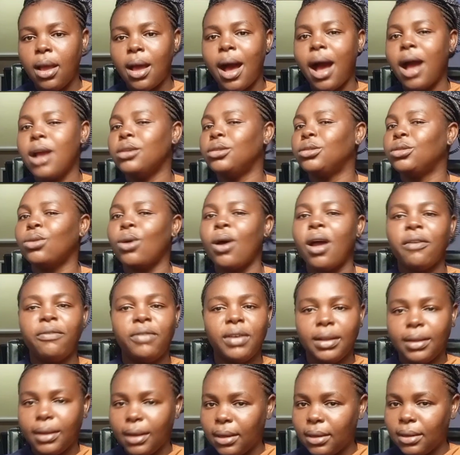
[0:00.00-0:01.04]
I saw
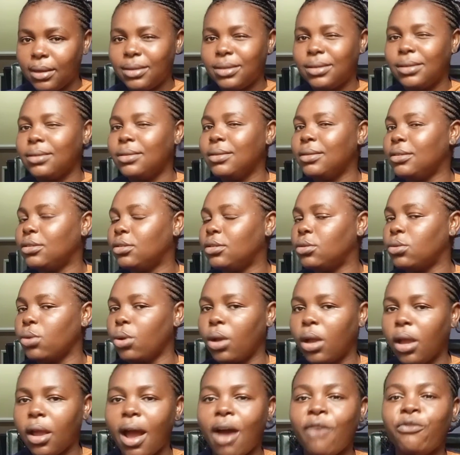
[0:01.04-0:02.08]
everything. The thing is
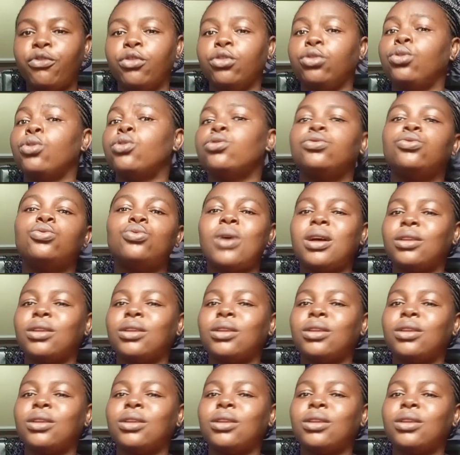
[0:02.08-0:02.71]
okay. And for those who